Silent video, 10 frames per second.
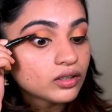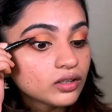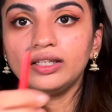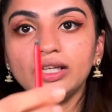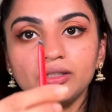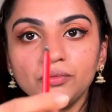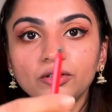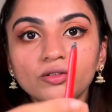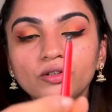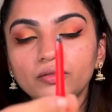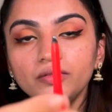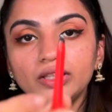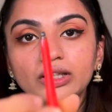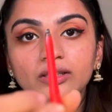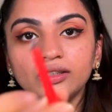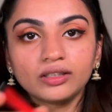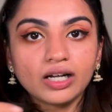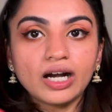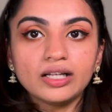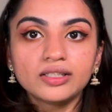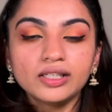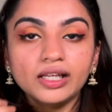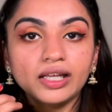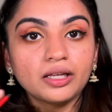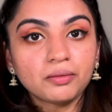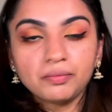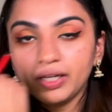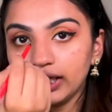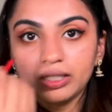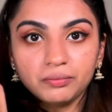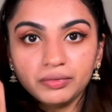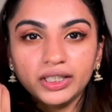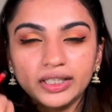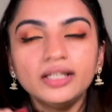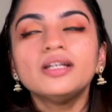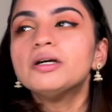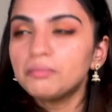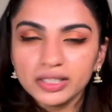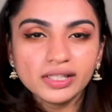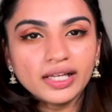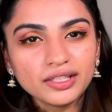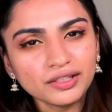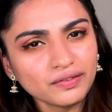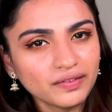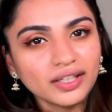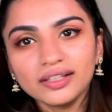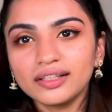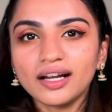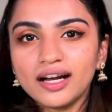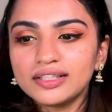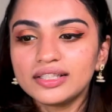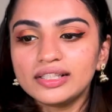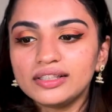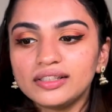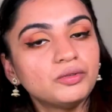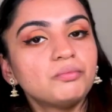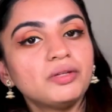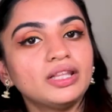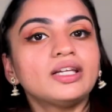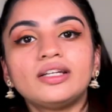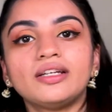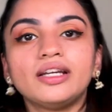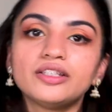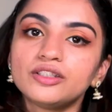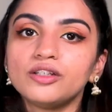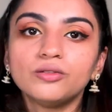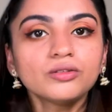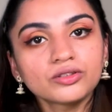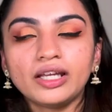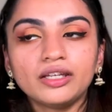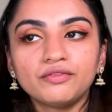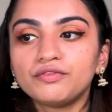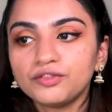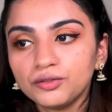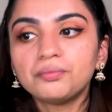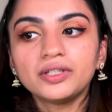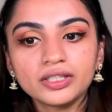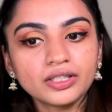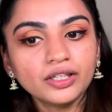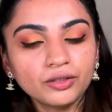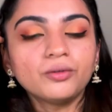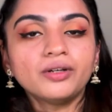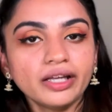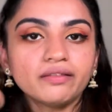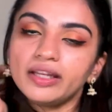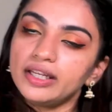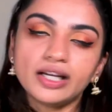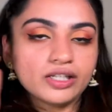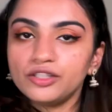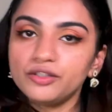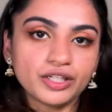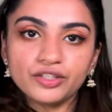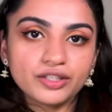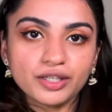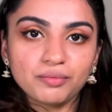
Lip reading: Next, I'm going to go with kajal and apply completely. Personally, I just feel kajal will bring that traditional looks, and if you personally don't like wearing kajal, you can just skip